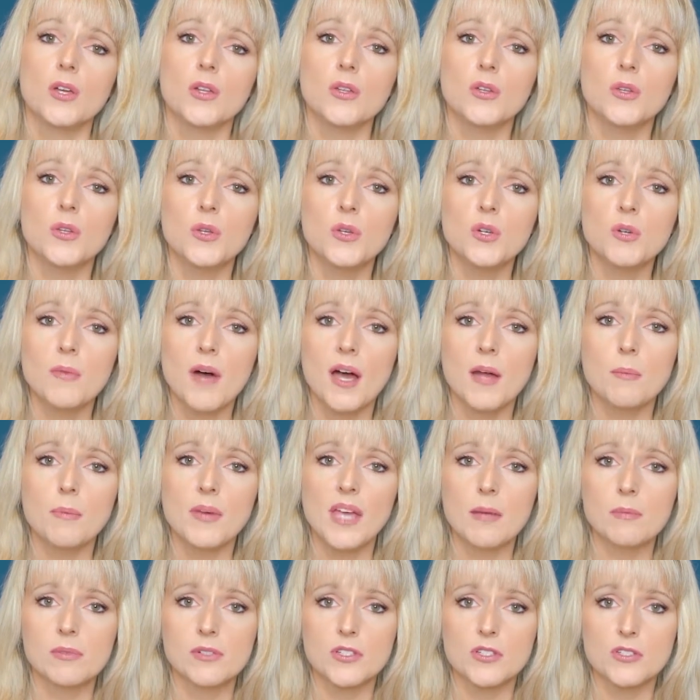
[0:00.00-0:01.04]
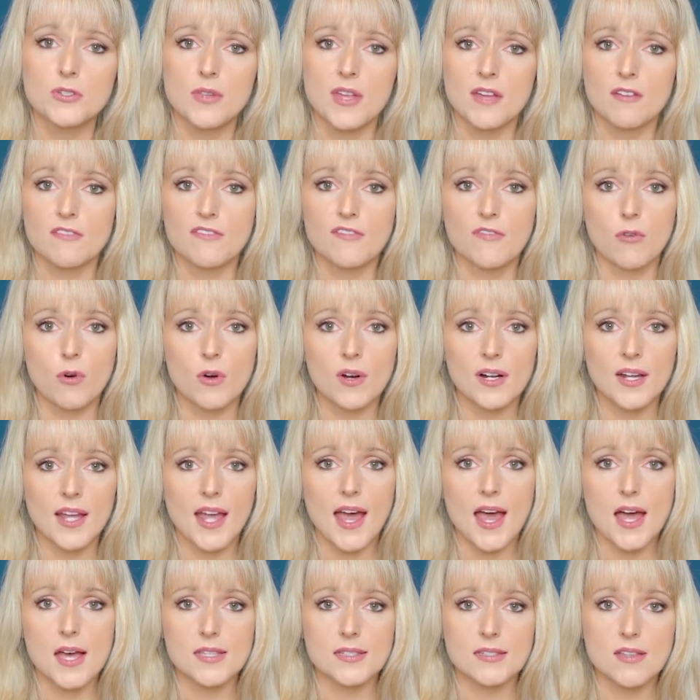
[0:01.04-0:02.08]
You might be able to then
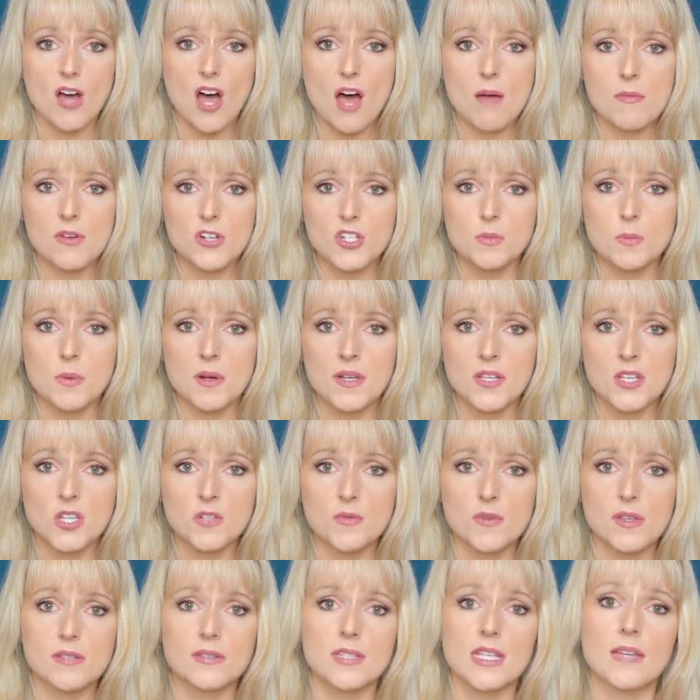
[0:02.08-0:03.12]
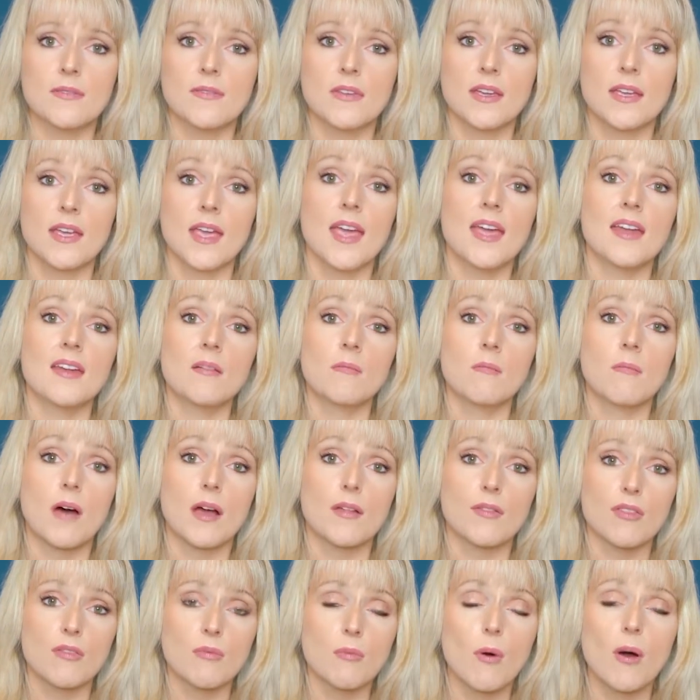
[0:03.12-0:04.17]
forecast how much money you're receiving in
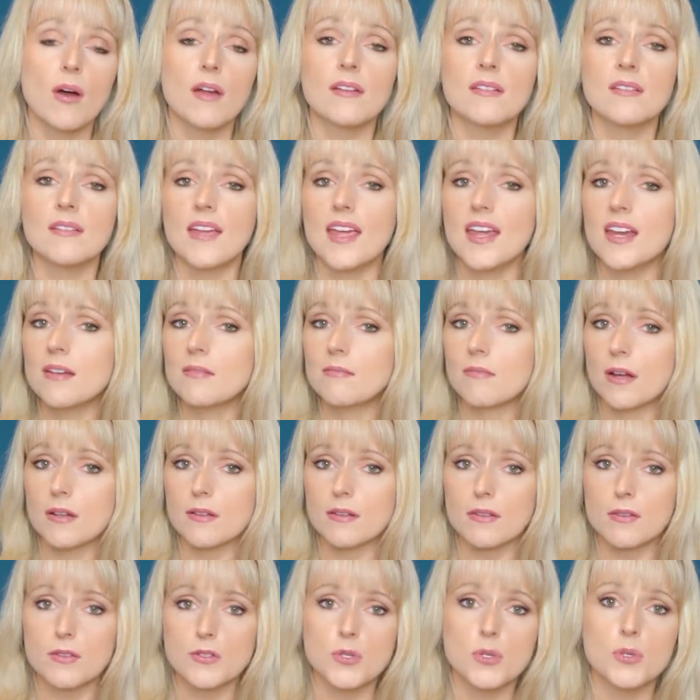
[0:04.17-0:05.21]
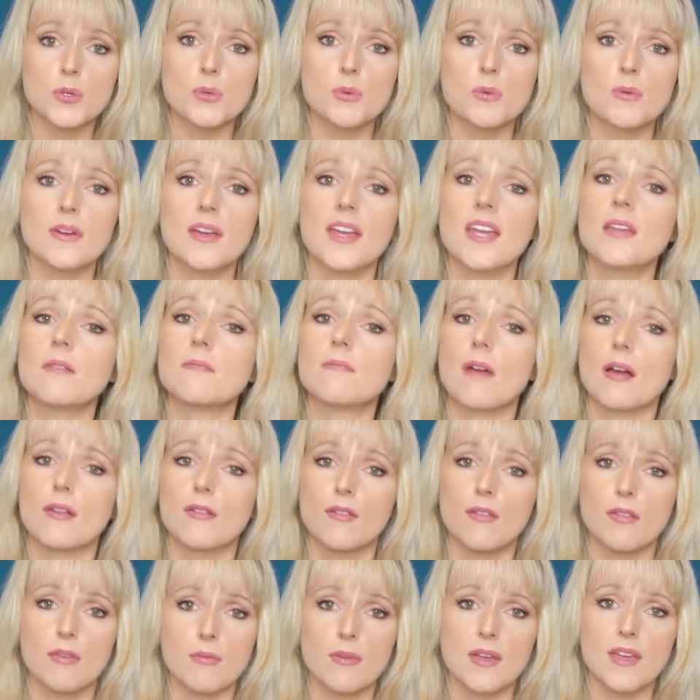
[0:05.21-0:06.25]
month one, in month two, in
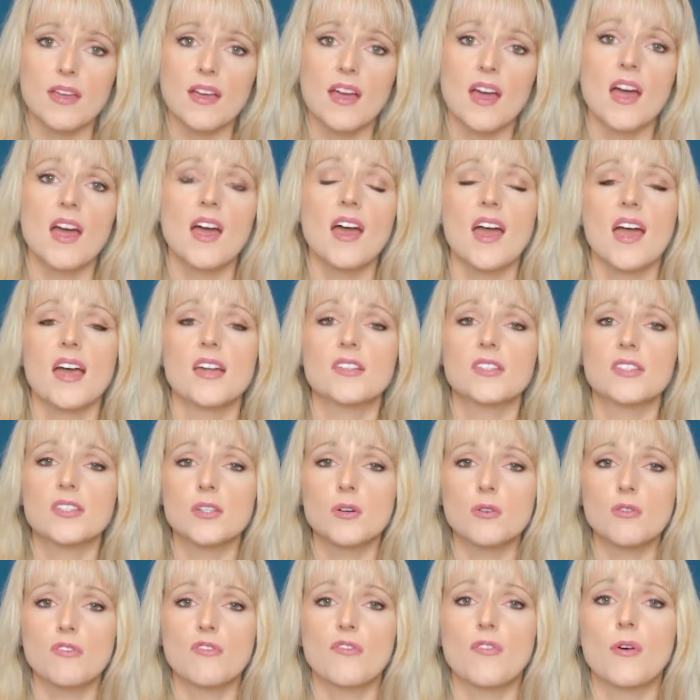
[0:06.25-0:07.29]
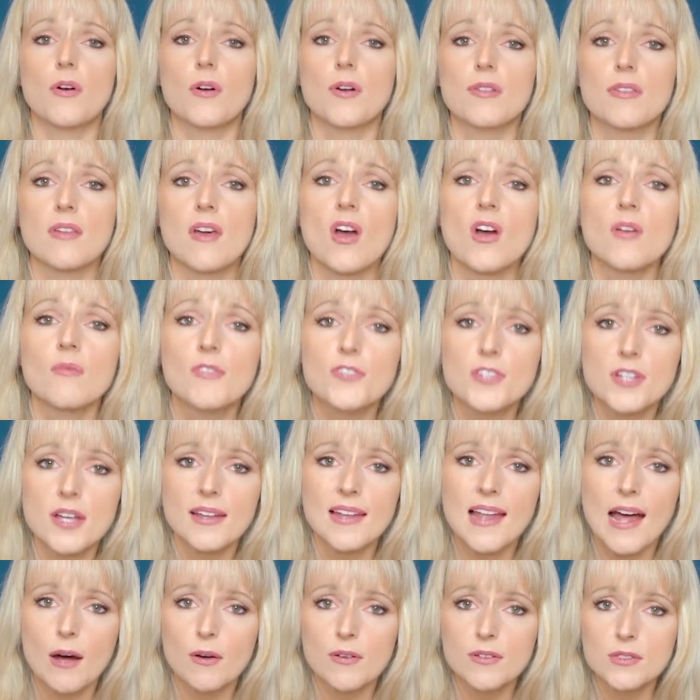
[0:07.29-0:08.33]
month three, and so forth, which
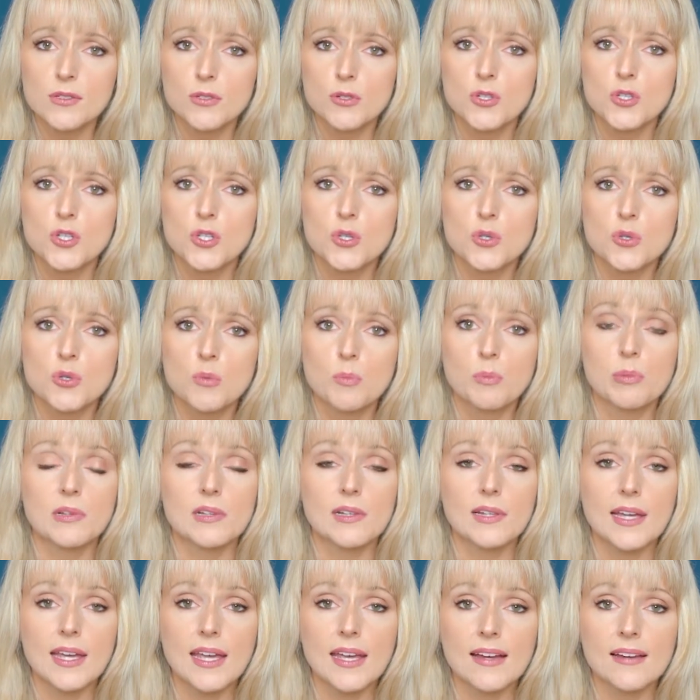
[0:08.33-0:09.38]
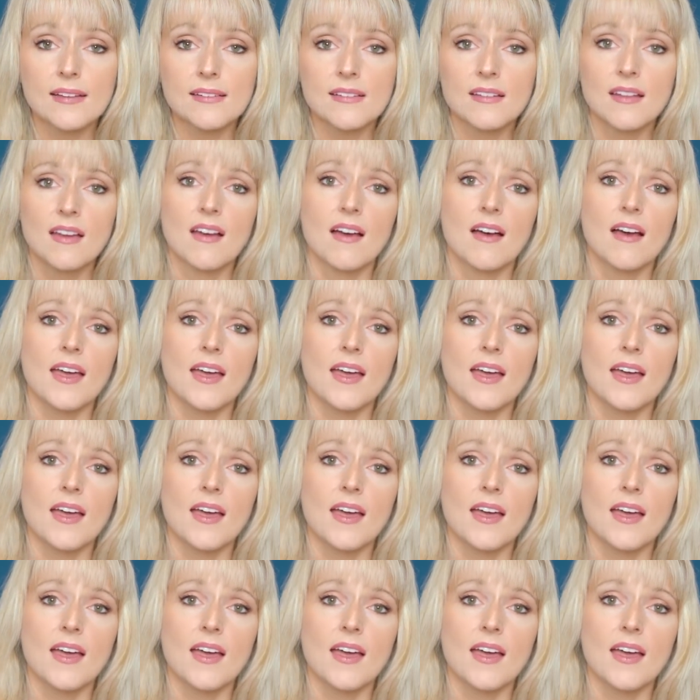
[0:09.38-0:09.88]
allows you to plan